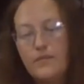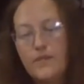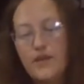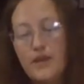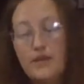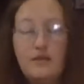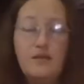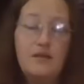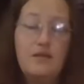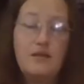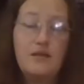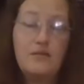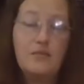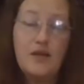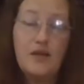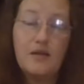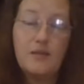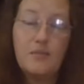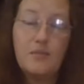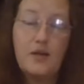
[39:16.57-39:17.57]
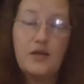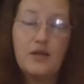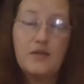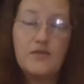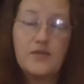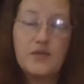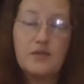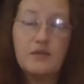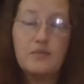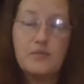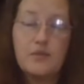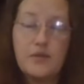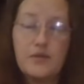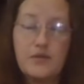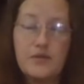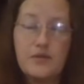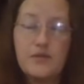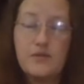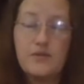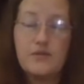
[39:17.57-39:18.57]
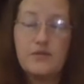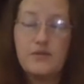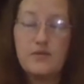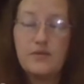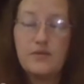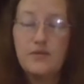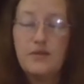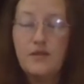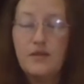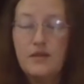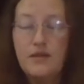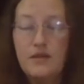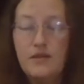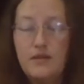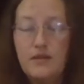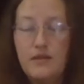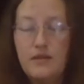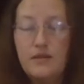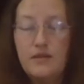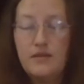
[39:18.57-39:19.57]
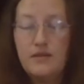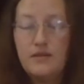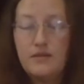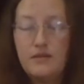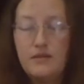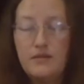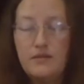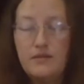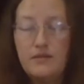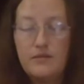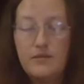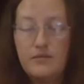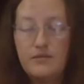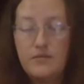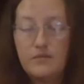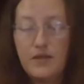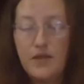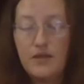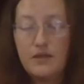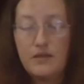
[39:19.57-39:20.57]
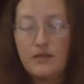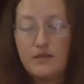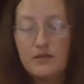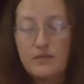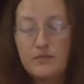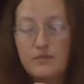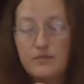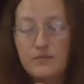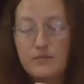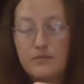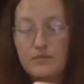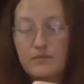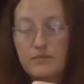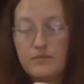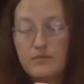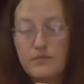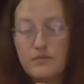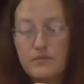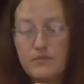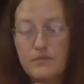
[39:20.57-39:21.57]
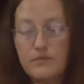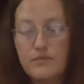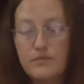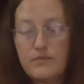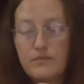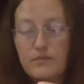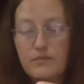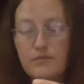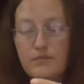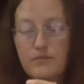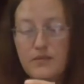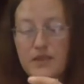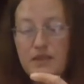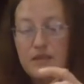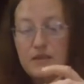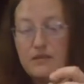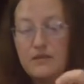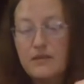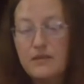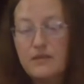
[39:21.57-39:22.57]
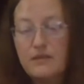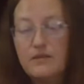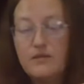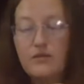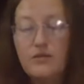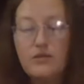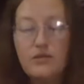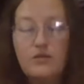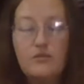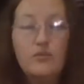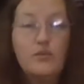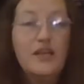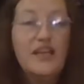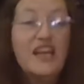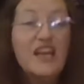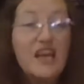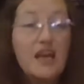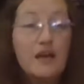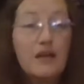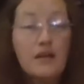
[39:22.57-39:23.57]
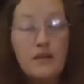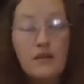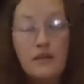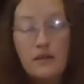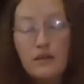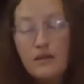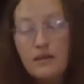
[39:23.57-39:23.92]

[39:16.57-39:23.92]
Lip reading: you can make a pair of slippers in, I don't know, in a good weekend.